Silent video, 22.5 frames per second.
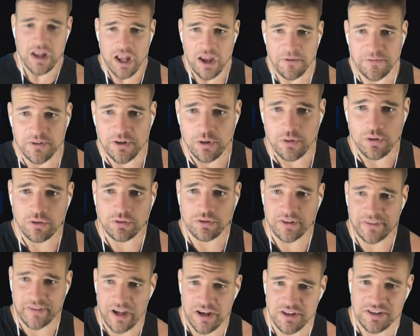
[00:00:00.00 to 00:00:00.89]
if you don't hold
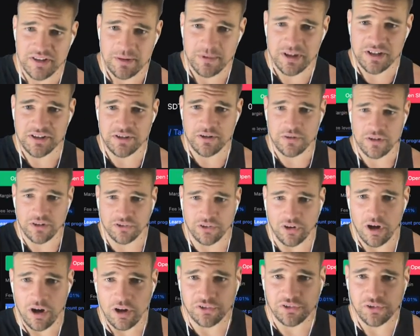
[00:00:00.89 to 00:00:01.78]
1,000 MX
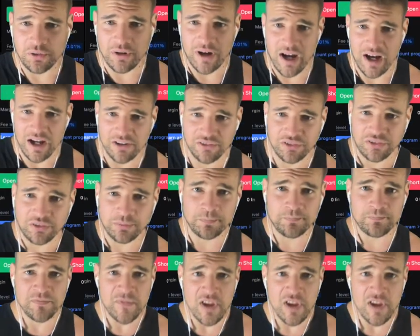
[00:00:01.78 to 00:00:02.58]
tokens. Also, guys,